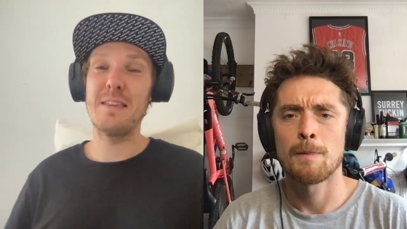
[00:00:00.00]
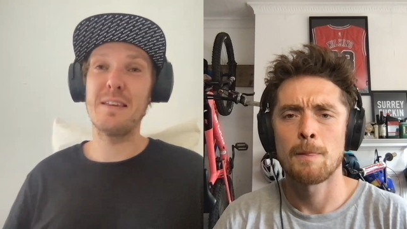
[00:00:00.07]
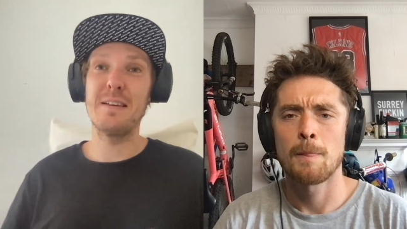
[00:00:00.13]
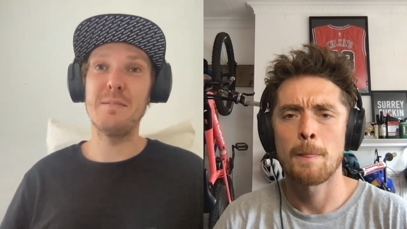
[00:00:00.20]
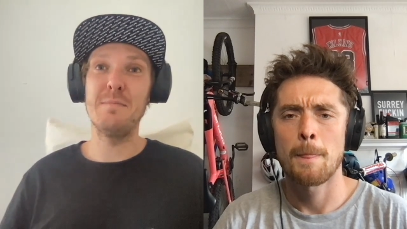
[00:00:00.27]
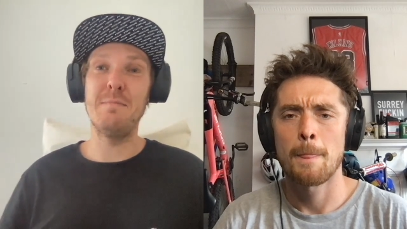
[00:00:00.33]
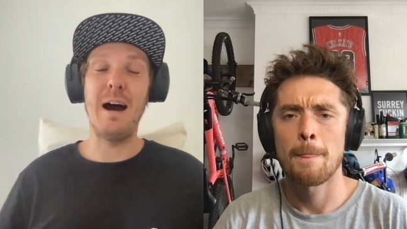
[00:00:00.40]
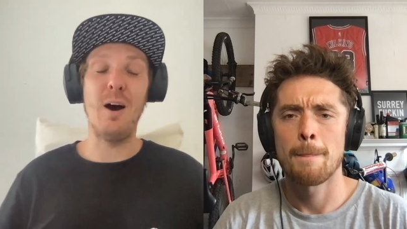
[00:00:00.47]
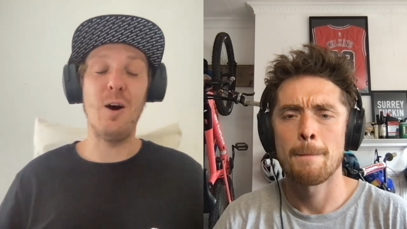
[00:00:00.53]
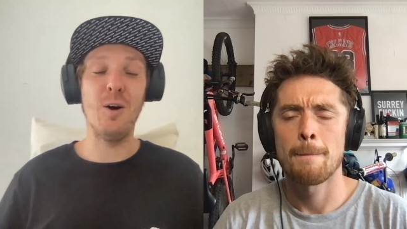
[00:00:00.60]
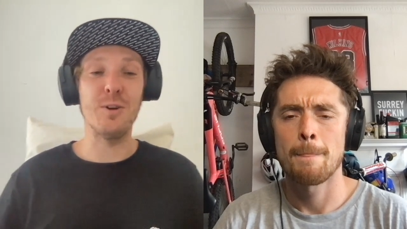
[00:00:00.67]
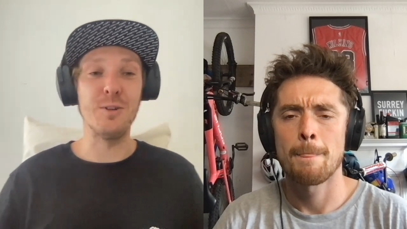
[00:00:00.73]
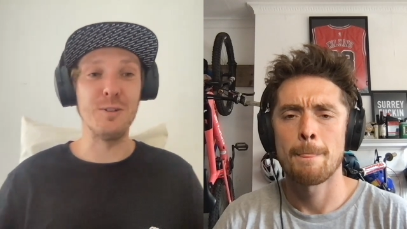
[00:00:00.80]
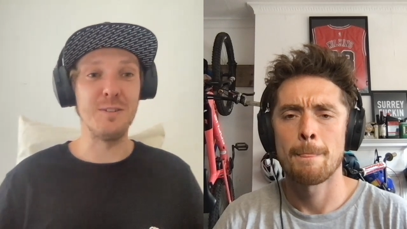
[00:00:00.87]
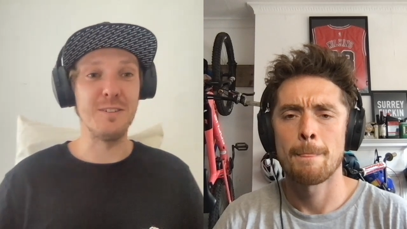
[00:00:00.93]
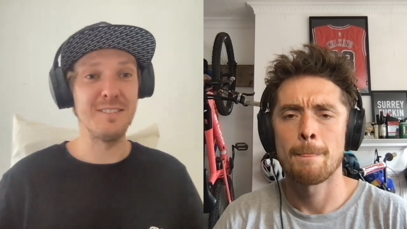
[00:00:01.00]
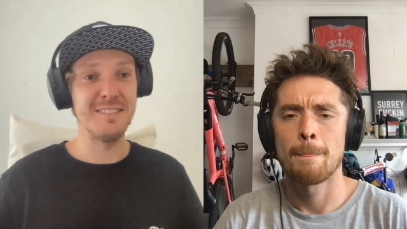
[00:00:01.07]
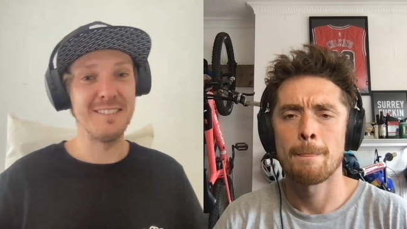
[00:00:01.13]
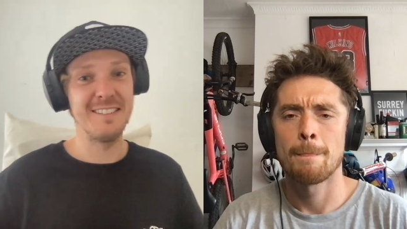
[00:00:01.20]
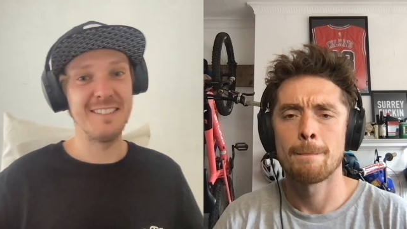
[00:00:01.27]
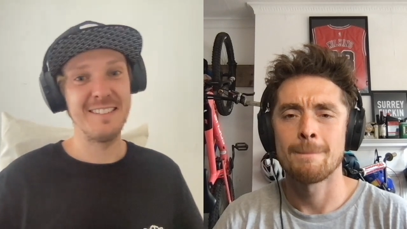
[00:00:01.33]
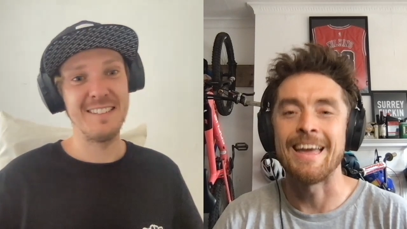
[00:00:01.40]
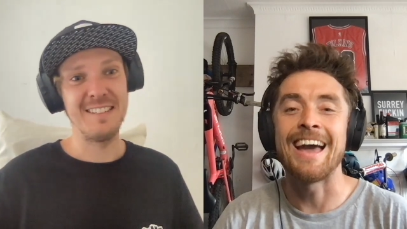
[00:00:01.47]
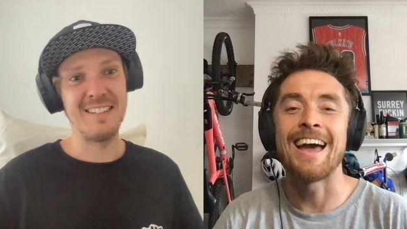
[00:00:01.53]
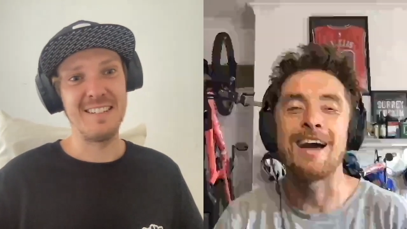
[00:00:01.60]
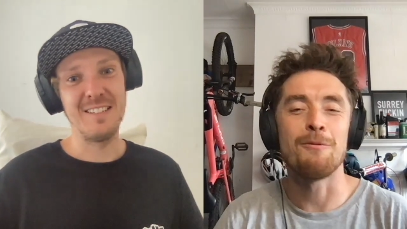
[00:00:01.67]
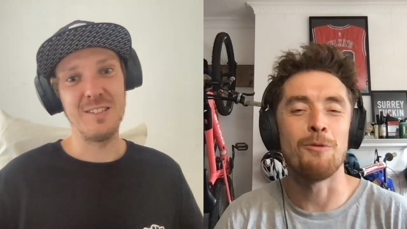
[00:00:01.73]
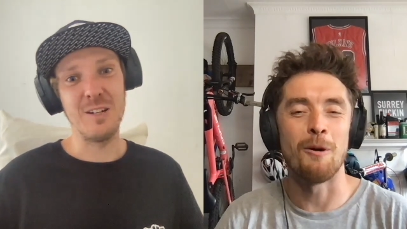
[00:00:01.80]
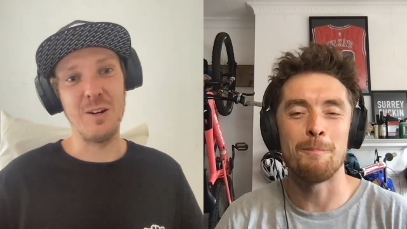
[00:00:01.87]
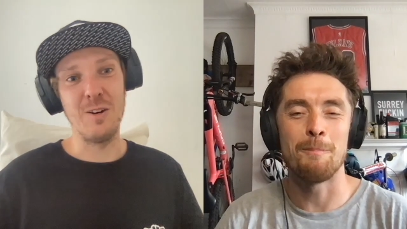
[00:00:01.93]
Speaker 1: Matt Hocknell. Yeah,
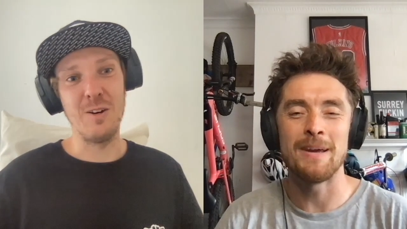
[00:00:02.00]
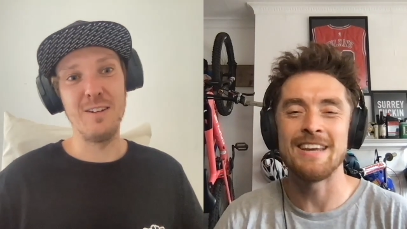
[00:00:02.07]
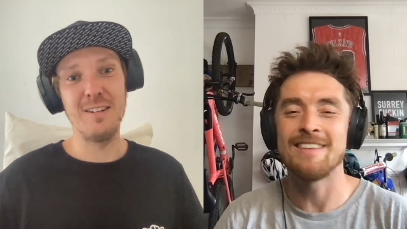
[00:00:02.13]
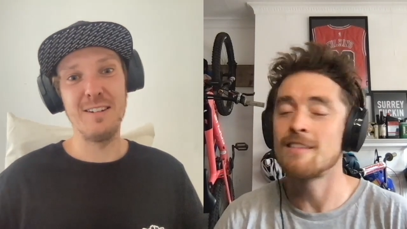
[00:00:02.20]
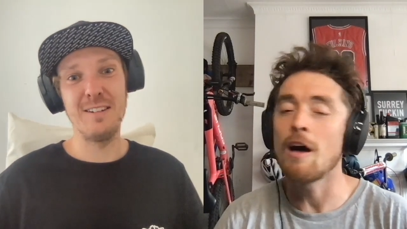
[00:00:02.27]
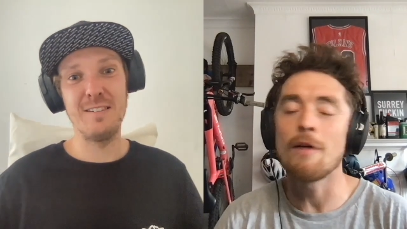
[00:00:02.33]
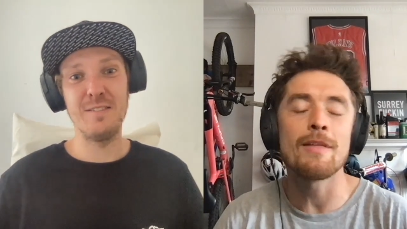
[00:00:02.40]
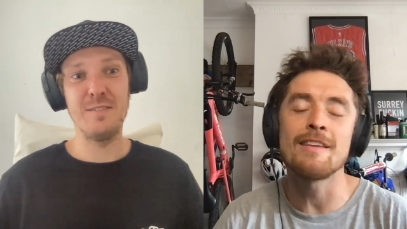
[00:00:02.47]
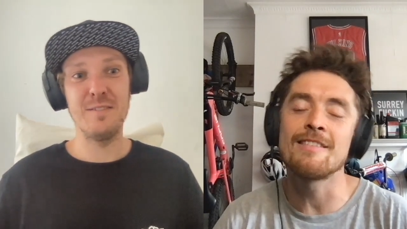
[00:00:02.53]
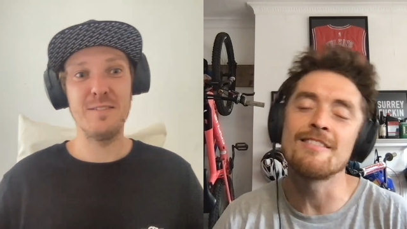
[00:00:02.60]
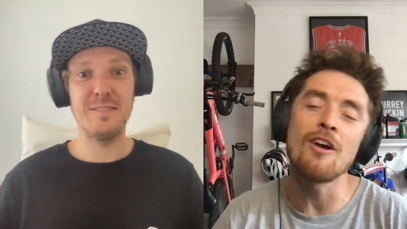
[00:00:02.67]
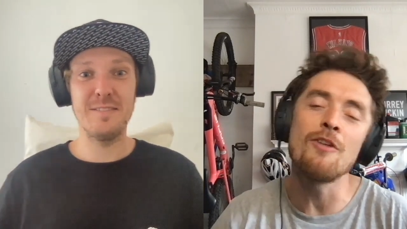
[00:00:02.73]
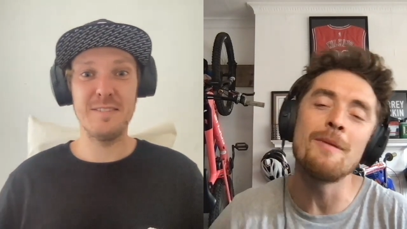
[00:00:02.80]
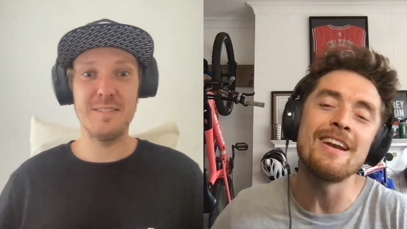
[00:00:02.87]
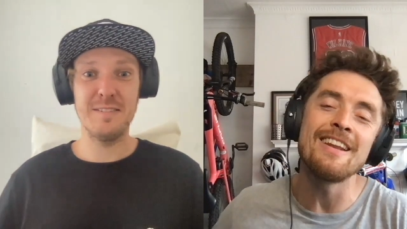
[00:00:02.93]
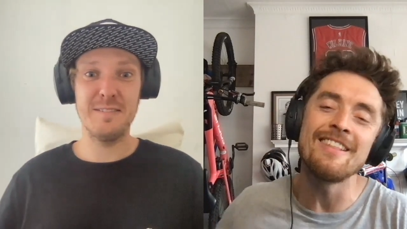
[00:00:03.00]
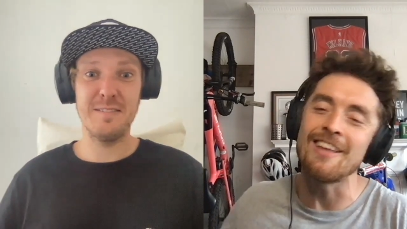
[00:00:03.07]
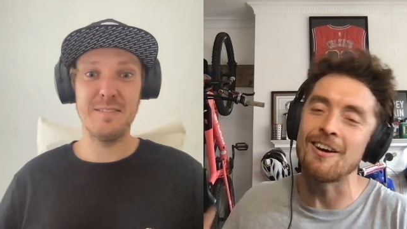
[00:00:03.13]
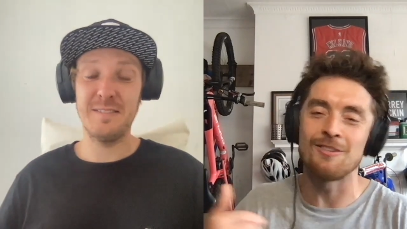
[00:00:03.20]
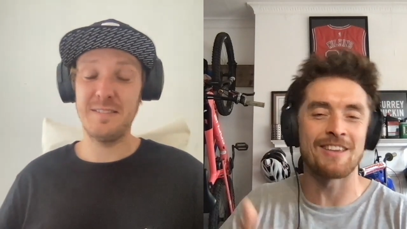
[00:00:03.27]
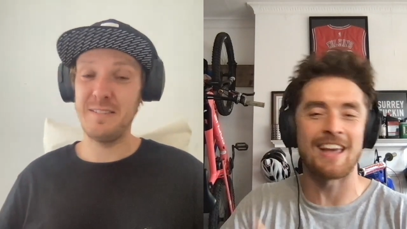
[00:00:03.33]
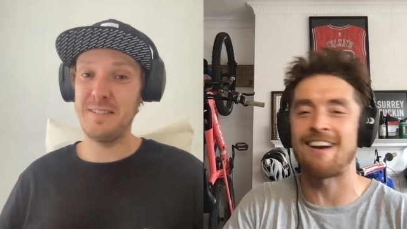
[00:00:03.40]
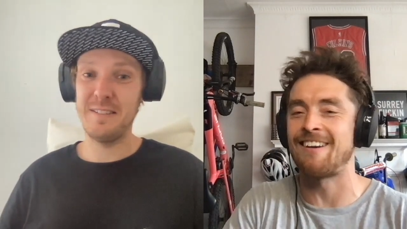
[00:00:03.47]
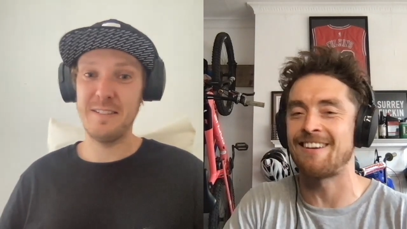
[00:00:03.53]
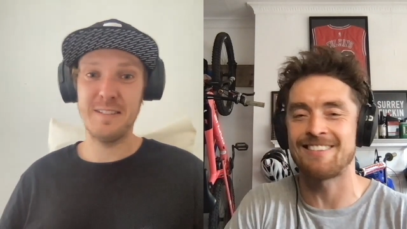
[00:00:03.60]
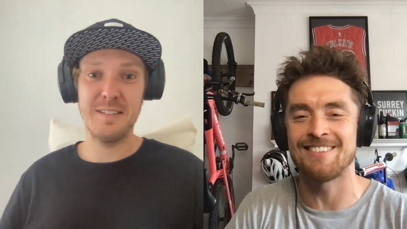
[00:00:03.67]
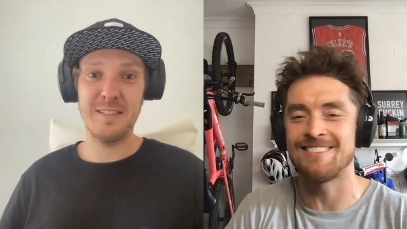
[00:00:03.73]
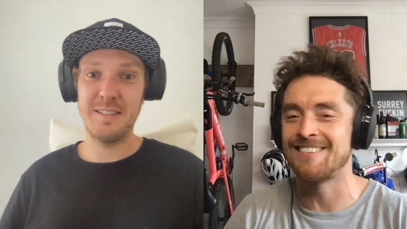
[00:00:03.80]
what so, a beast! Oh, there's so many of those characters, isn't